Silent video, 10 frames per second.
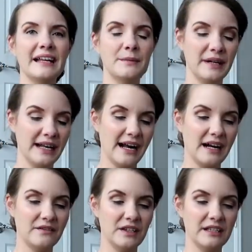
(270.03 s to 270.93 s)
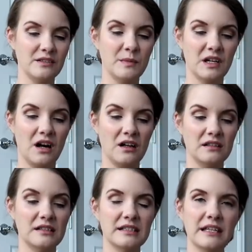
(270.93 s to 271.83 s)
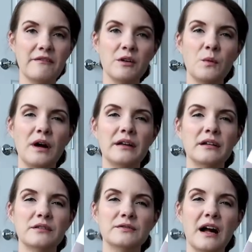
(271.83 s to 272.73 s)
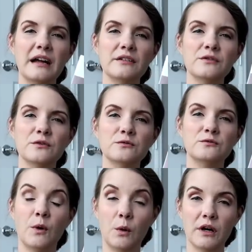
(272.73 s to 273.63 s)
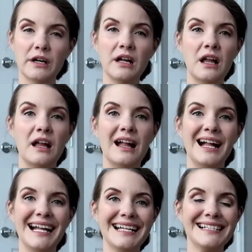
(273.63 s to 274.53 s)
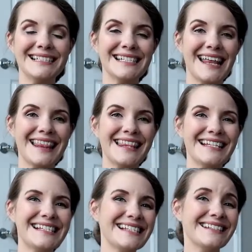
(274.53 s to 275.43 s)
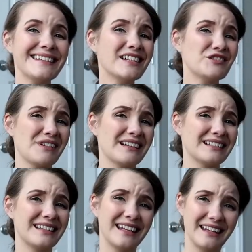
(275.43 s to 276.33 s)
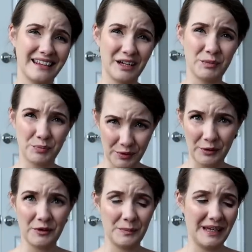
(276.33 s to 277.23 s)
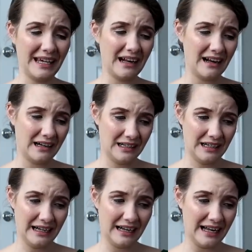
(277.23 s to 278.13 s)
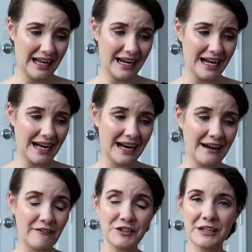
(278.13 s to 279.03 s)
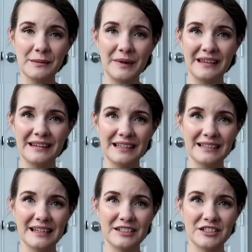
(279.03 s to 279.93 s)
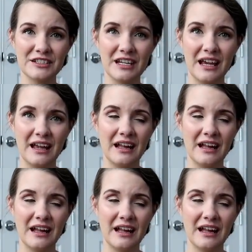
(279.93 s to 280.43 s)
item I have is McCall's seven one five four, and this is the dress that I think broke me. Uh, after I made this, I just